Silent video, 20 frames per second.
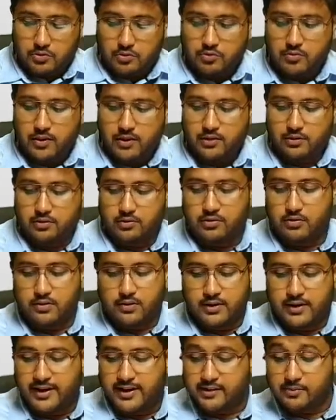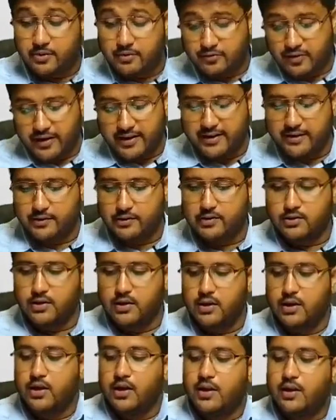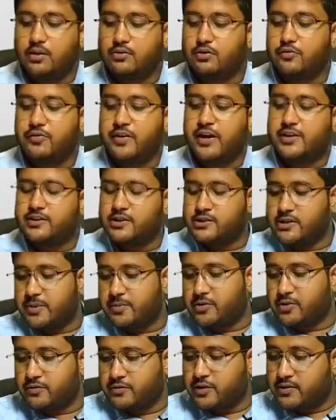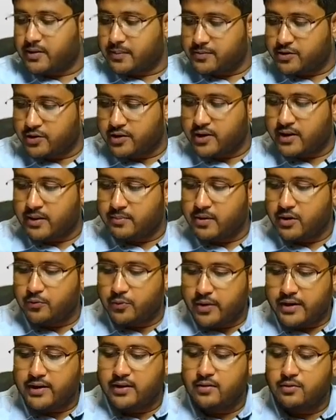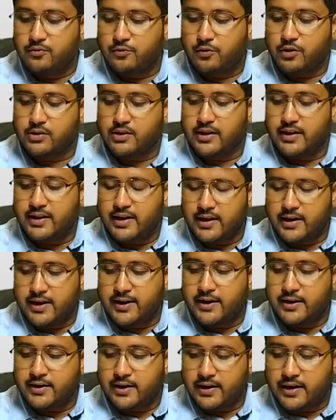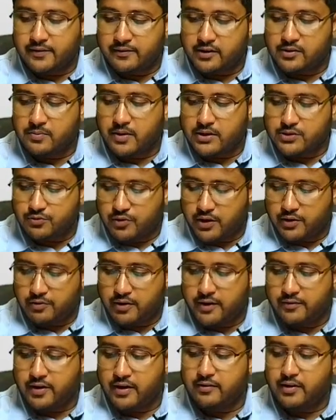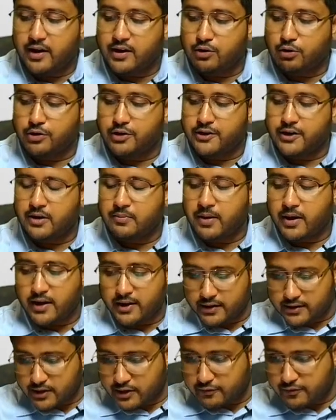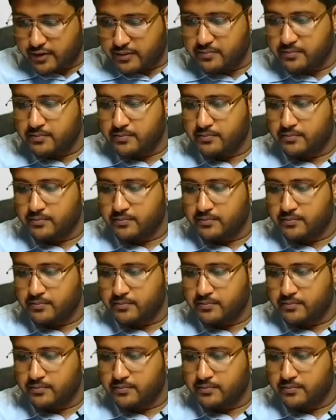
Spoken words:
Oh my god, he has been fired. Now, the financial statements of the subsidiary company Weddell for the year ended 31st March 2025 are audited by another firm.